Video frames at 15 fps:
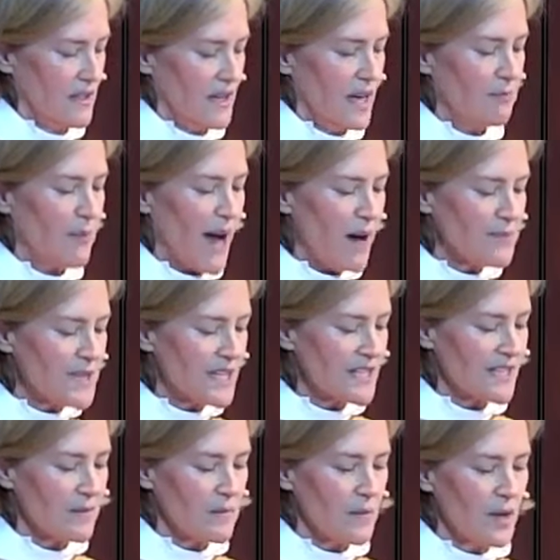At
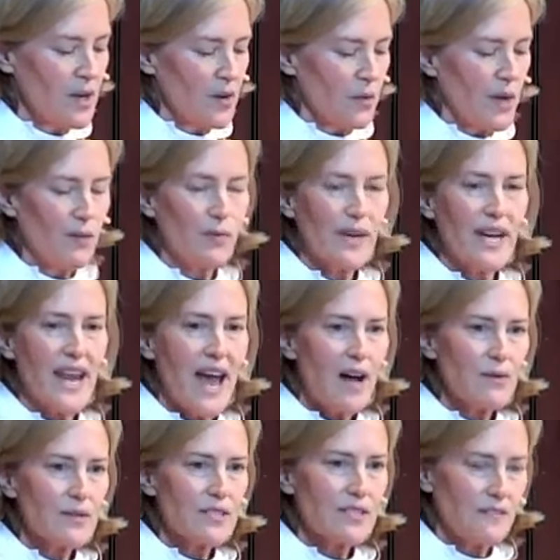baptism, we
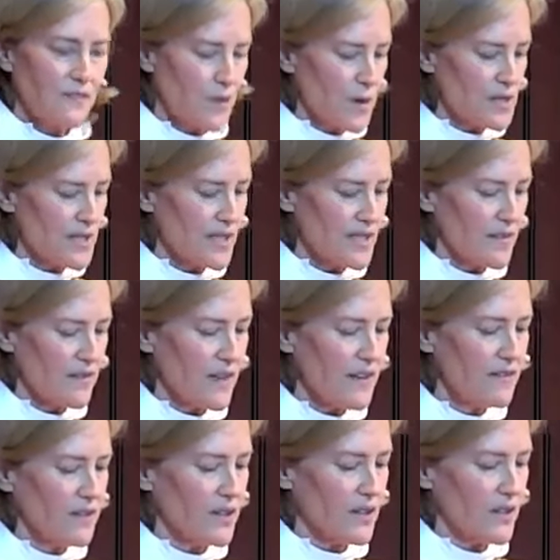renounce the forces of
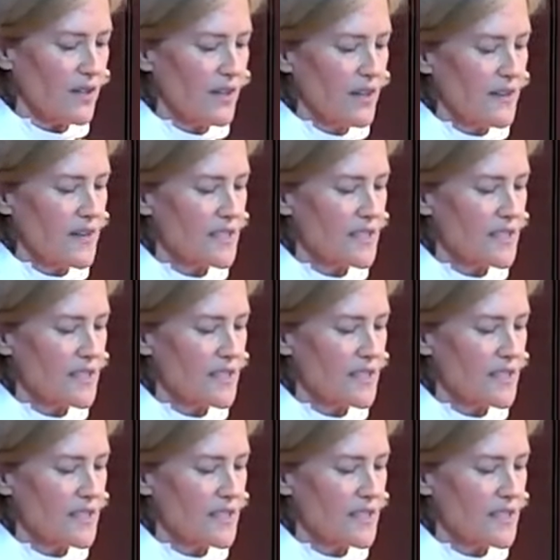evil